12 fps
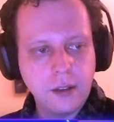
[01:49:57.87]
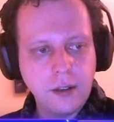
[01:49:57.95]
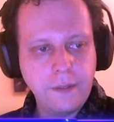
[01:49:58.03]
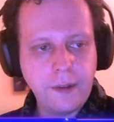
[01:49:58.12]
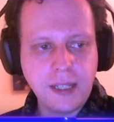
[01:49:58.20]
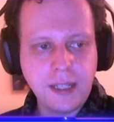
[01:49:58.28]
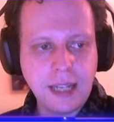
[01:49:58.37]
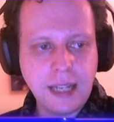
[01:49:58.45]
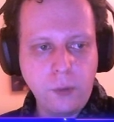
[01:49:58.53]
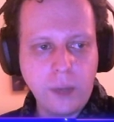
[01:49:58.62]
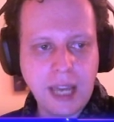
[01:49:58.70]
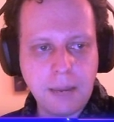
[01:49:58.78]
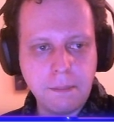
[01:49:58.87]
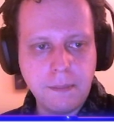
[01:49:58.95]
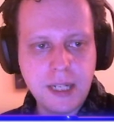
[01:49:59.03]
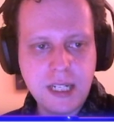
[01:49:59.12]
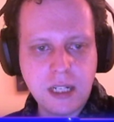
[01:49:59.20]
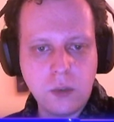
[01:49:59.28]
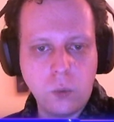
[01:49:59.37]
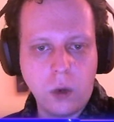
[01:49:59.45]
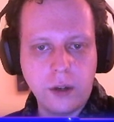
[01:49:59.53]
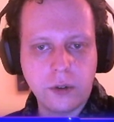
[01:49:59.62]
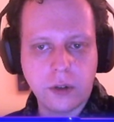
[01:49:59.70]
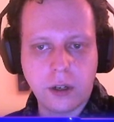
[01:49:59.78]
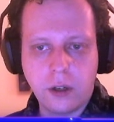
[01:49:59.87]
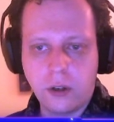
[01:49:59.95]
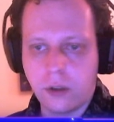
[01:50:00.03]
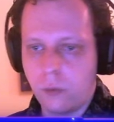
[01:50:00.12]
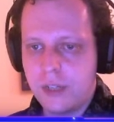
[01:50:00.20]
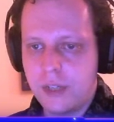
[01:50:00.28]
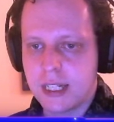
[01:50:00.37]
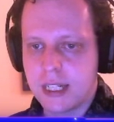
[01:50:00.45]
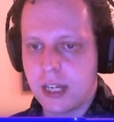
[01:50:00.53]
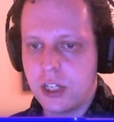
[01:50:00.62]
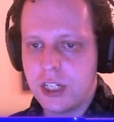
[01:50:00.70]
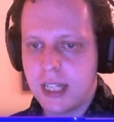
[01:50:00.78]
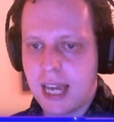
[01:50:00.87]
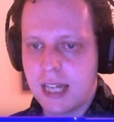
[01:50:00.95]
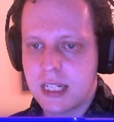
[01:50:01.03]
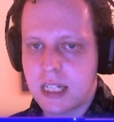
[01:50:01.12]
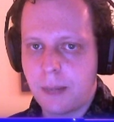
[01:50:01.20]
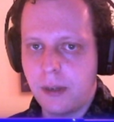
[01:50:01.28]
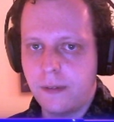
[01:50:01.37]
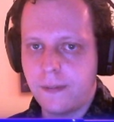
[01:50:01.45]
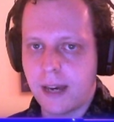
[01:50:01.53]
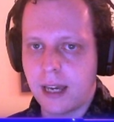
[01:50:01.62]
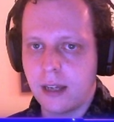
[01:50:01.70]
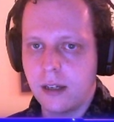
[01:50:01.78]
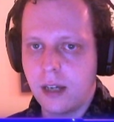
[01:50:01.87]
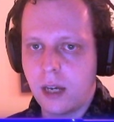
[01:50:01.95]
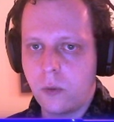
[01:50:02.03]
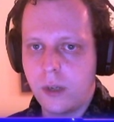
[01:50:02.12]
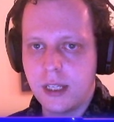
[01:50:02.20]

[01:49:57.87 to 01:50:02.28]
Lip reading: 15th level we get Misty Wanderer. Hold on, what was this again? You just gain Summon Fey, and what did